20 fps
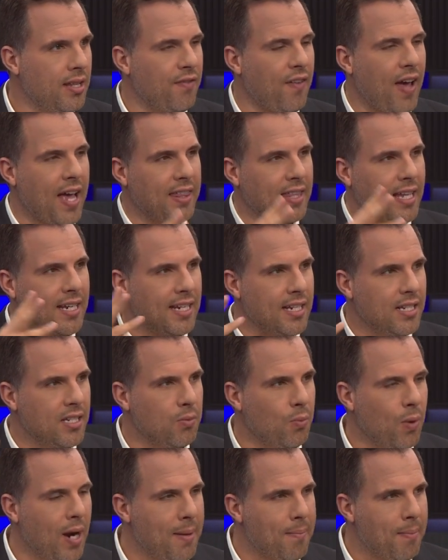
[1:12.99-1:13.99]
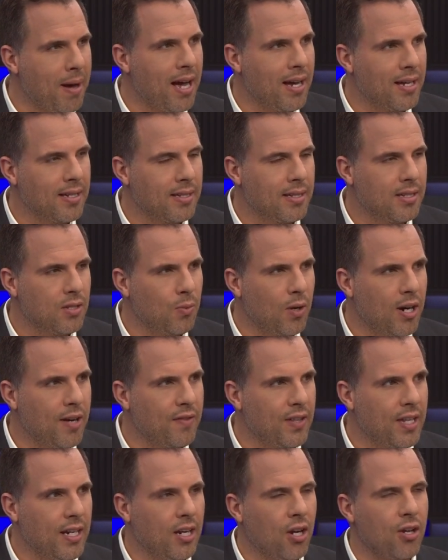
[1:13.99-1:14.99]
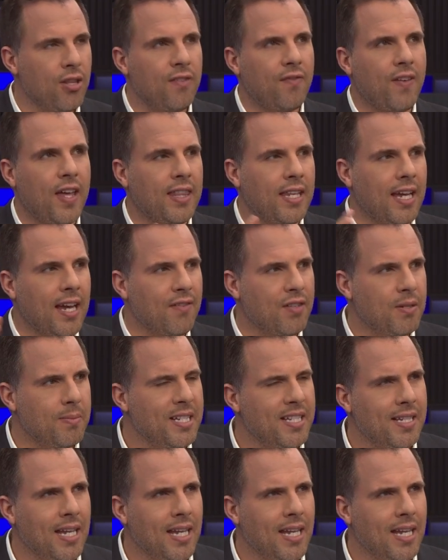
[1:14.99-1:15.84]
the fact they need to wear masks wherever they go, the oh. fact they have to be